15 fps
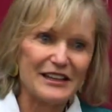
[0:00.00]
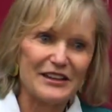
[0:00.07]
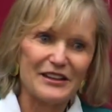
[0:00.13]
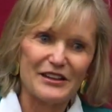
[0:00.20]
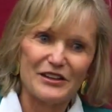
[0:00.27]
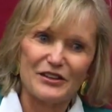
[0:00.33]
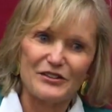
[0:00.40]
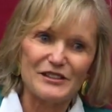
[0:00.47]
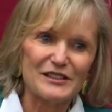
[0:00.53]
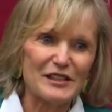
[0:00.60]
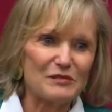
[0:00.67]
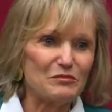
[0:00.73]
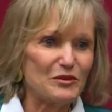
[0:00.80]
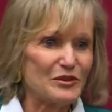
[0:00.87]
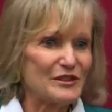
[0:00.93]
They always
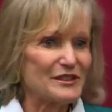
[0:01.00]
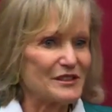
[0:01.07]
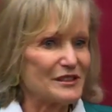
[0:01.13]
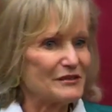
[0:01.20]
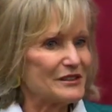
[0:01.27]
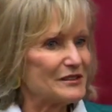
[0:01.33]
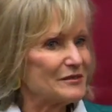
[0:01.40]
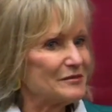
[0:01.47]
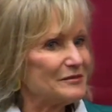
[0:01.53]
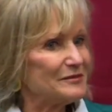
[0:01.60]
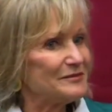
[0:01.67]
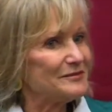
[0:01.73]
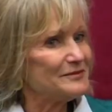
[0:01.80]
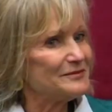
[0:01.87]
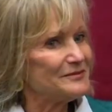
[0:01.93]
had boys give it.
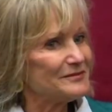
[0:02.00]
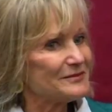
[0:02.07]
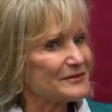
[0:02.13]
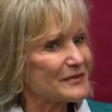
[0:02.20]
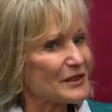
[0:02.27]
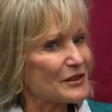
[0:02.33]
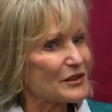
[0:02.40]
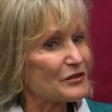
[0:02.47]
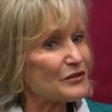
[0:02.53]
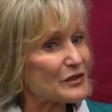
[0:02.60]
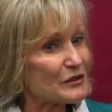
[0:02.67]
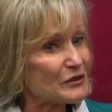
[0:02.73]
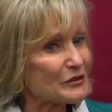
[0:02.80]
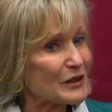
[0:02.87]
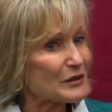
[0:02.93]
The
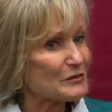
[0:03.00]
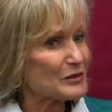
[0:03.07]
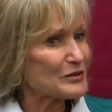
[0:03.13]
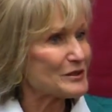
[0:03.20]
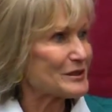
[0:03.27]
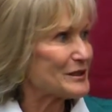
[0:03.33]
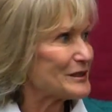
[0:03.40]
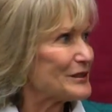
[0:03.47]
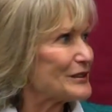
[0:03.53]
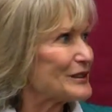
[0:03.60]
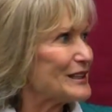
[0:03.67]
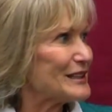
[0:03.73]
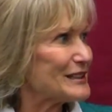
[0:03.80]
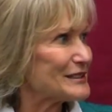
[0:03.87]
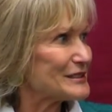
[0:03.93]
5th ranked person in our
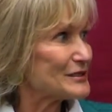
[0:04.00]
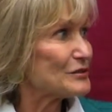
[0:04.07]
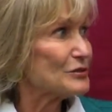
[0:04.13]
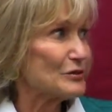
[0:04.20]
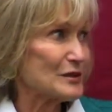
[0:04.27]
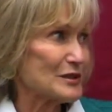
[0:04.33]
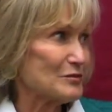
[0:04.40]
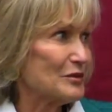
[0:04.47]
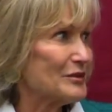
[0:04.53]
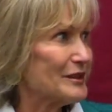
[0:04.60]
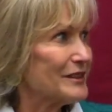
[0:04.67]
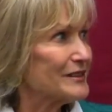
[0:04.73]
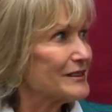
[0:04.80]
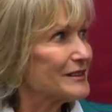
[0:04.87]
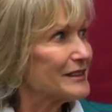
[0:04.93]
class, who was a
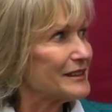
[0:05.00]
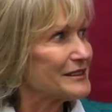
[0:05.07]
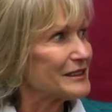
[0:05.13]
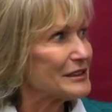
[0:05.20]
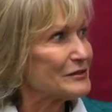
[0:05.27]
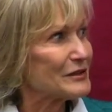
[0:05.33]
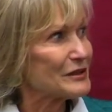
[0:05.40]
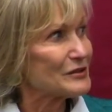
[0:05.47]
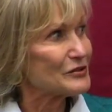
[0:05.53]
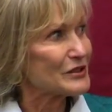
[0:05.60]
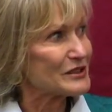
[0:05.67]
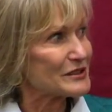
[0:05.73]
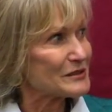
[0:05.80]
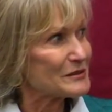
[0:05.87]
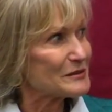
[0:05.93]
boy, got to give the address.